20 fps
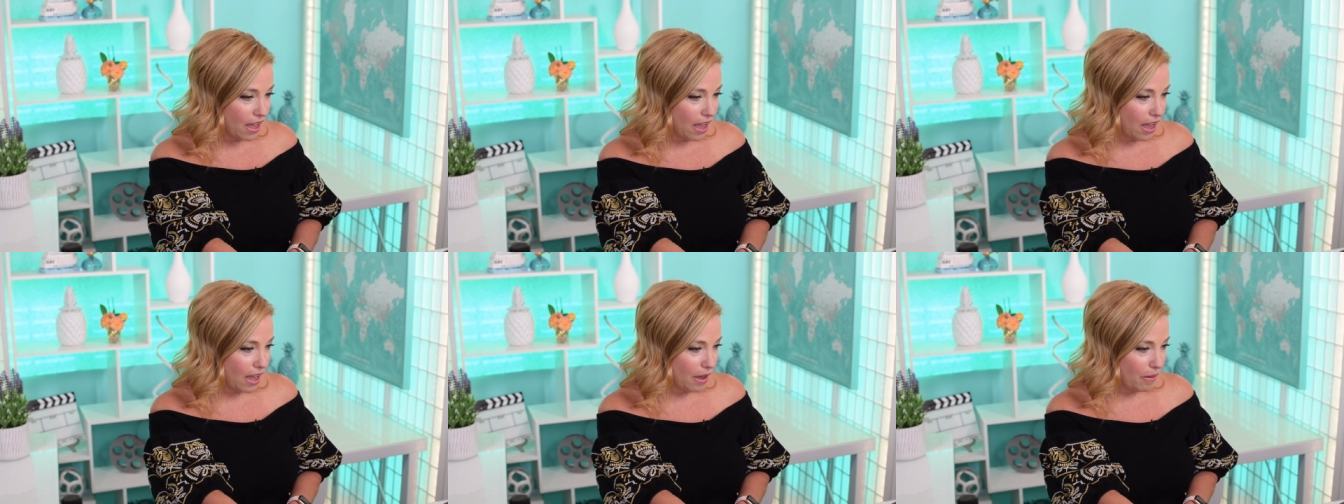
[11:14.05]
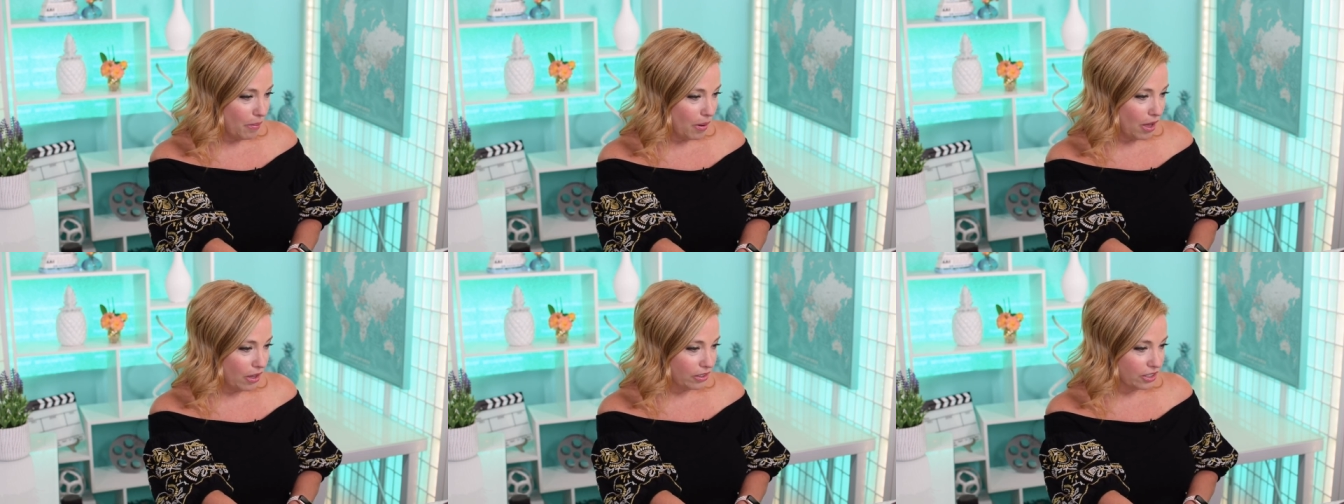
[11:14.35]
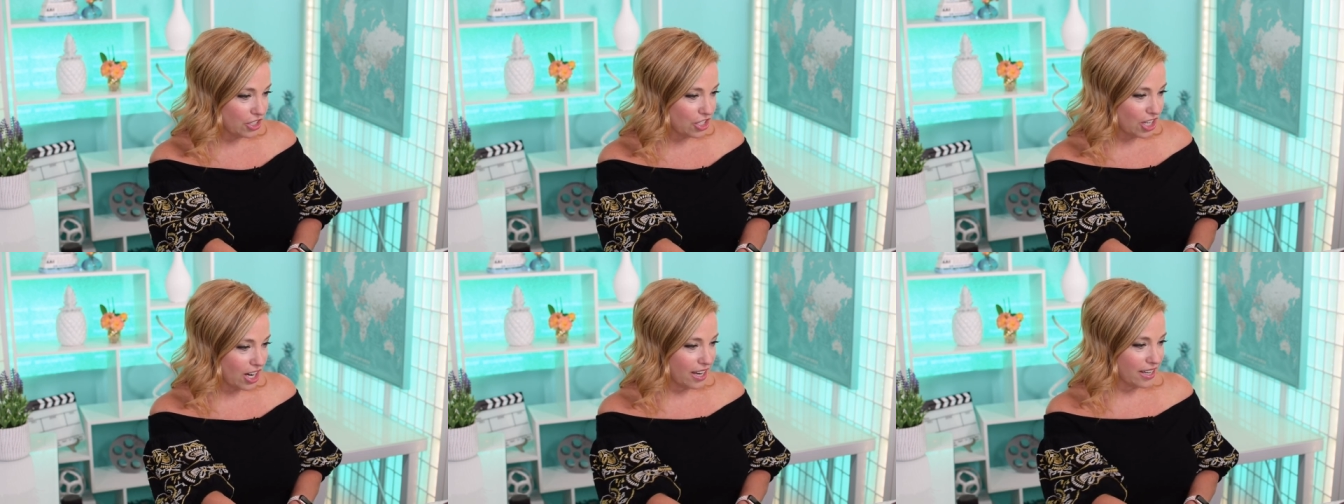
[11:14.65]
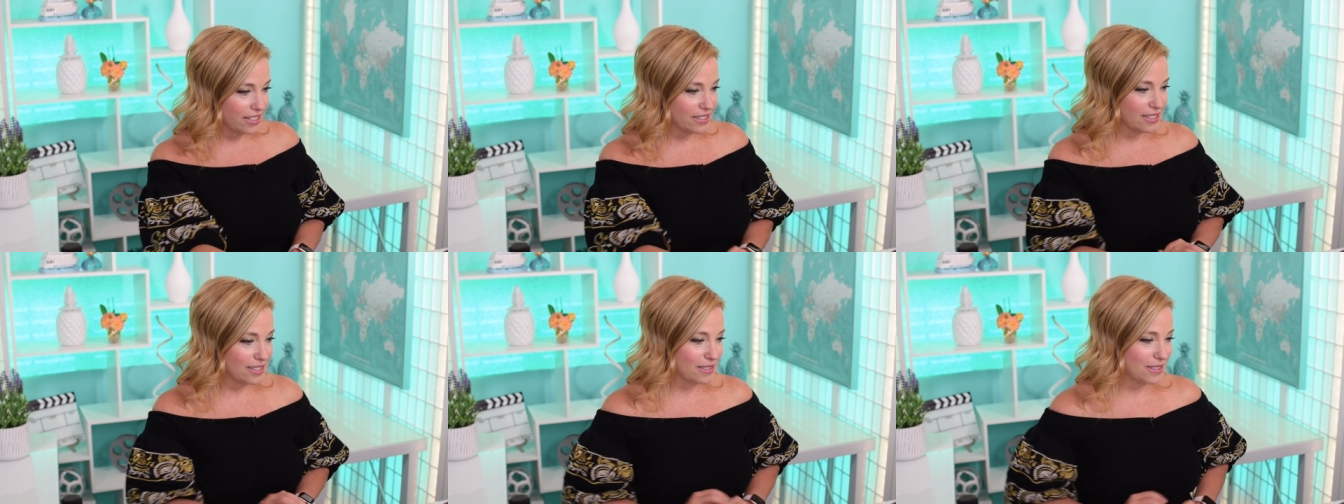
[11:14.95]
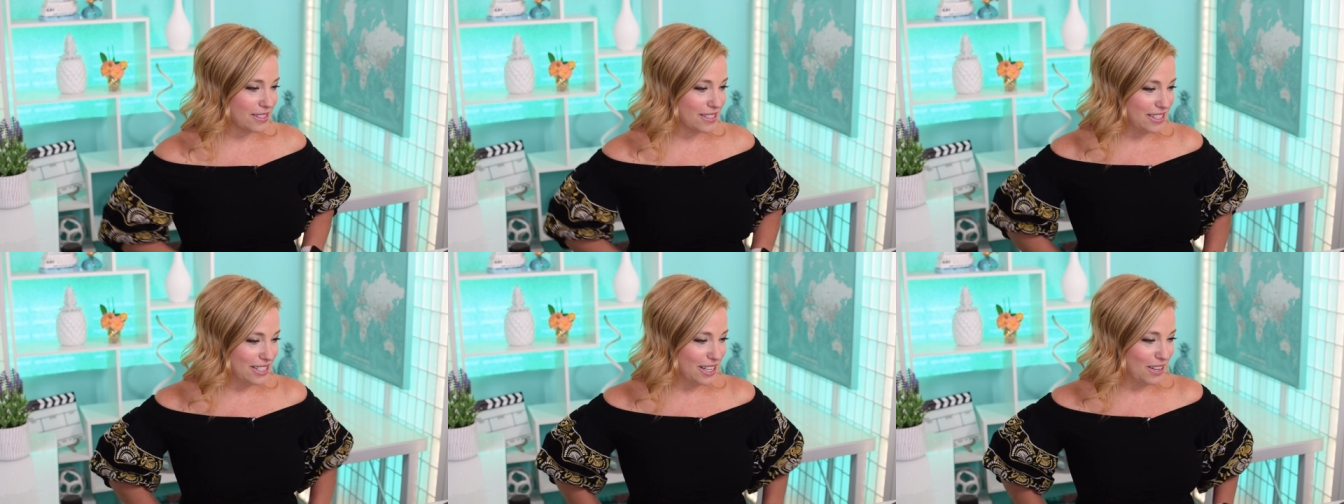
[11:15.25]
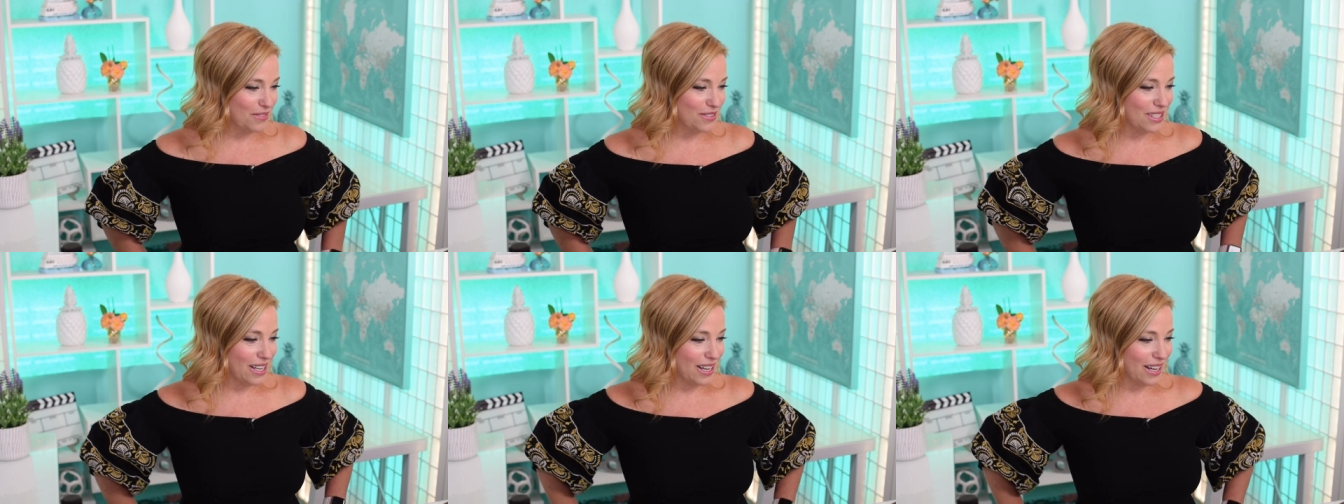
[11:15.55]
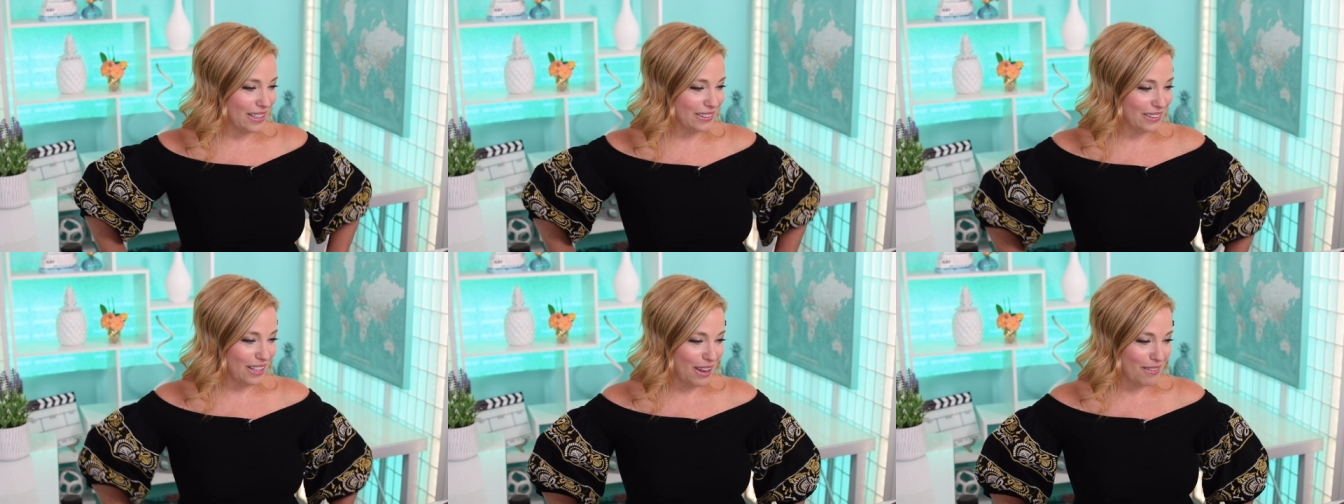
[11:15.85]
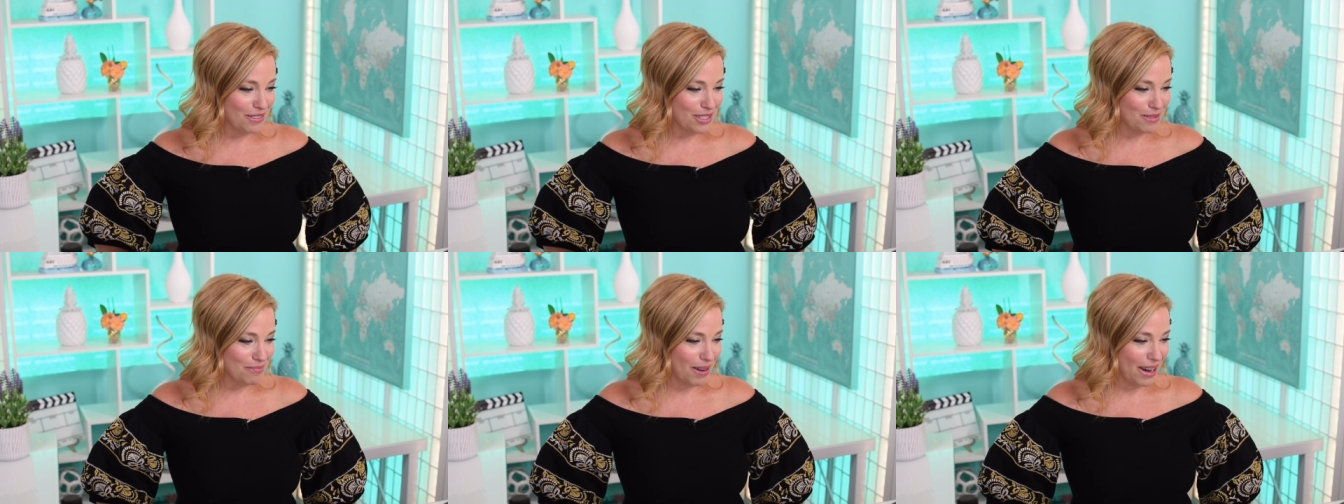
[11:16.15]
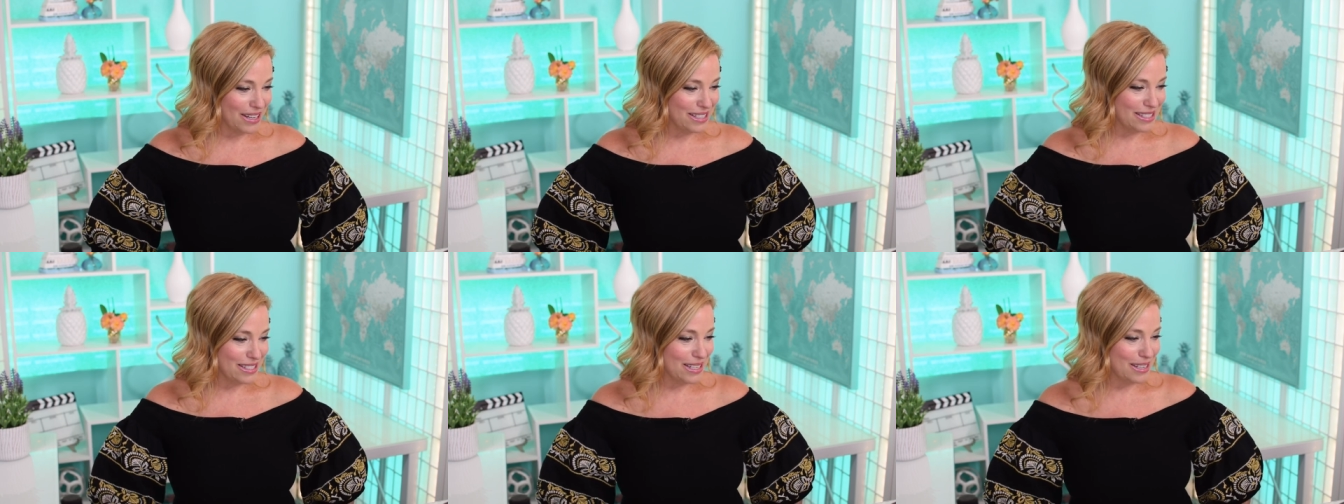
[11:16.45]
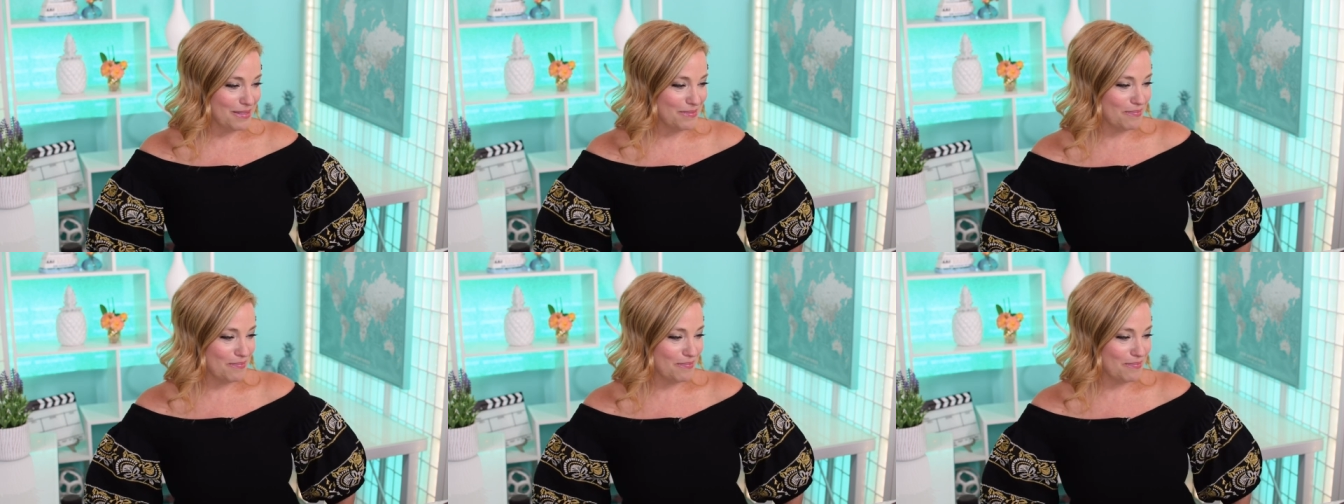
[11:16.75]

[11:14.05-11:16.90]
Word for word: I apologize. Steve said, I love spicy,